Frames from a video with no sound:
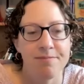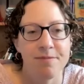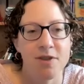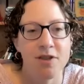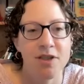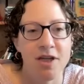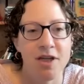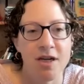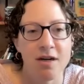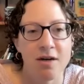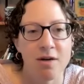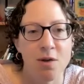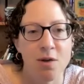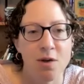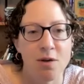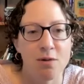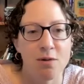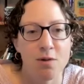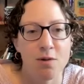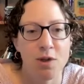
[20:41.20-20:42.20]
share
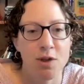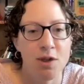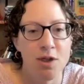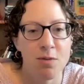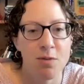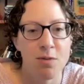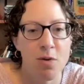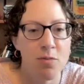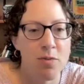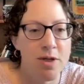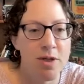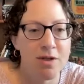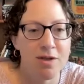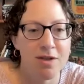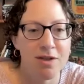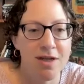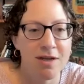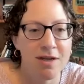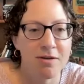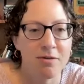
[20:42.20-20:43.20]
those
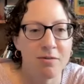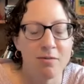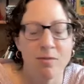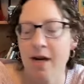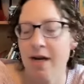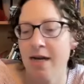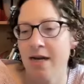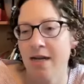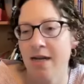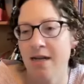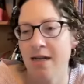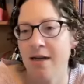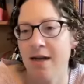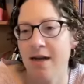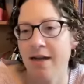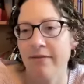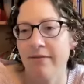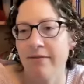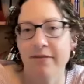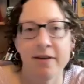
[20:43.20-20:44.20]
commitments in writing,
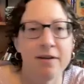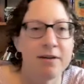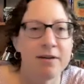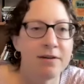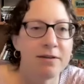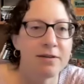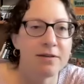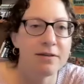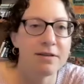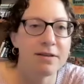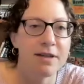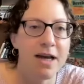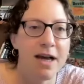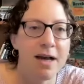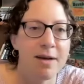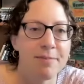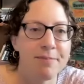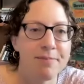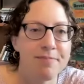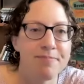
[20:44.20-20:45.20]
I feel
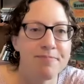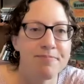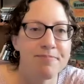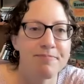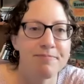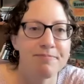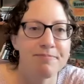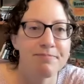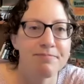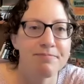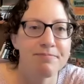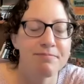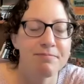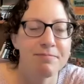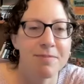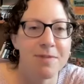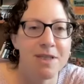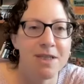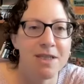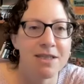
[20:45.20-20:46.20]

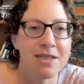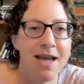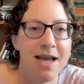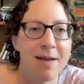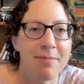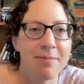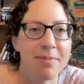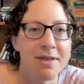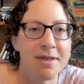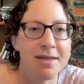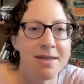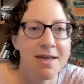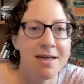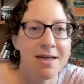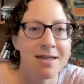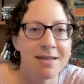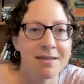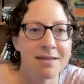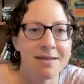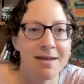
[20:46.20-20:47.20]
just happy
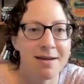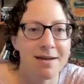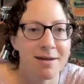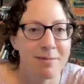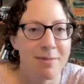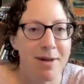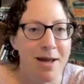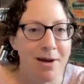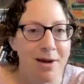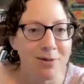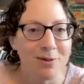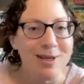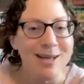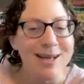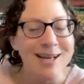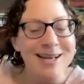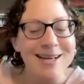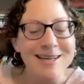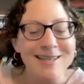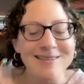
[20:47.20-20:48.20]
and excited about.
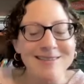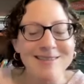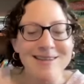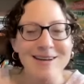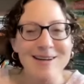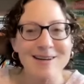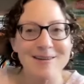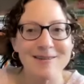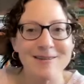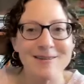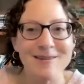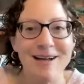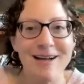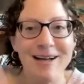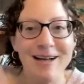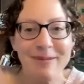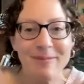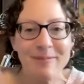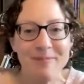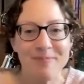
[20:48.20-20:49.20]
So
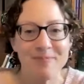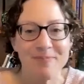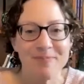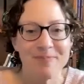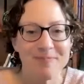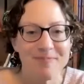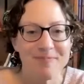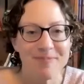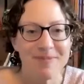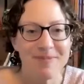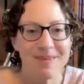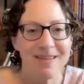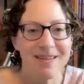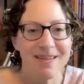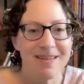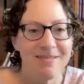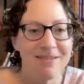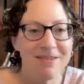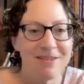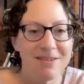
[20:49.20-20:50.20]

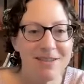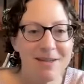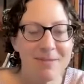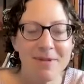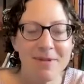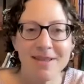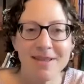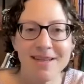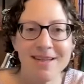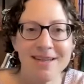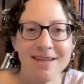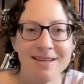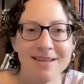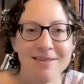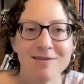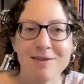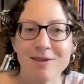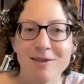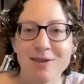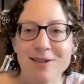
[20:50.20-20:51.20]
if you're skipping
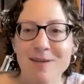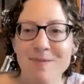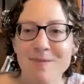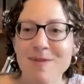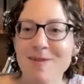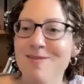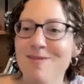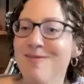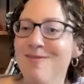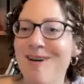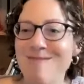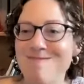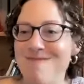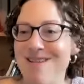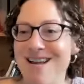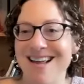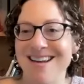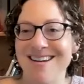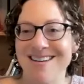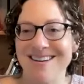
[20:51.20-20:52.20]
the front
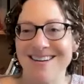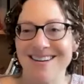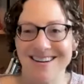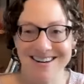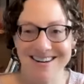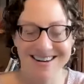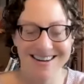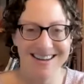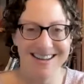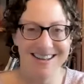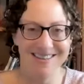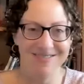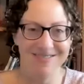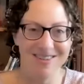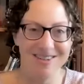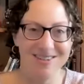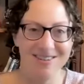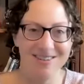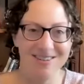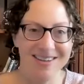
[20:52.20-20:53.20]
matter
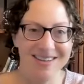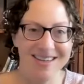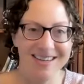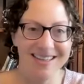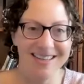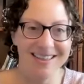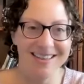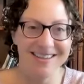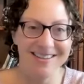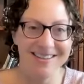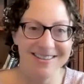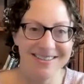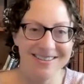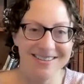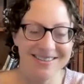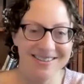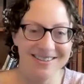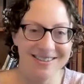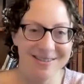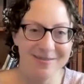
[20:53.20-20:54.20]
when you're looking at
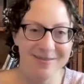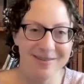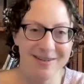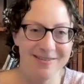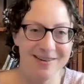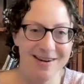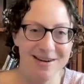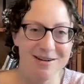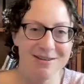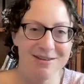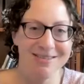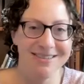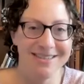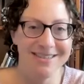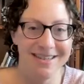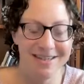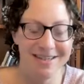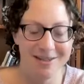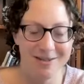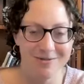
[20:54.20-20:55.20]
those and jumping right to
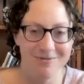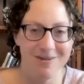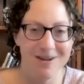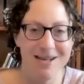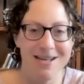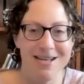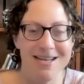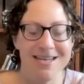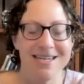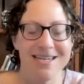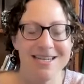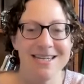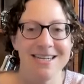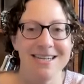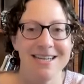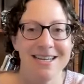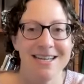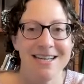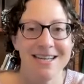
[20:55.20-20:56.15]
essential one,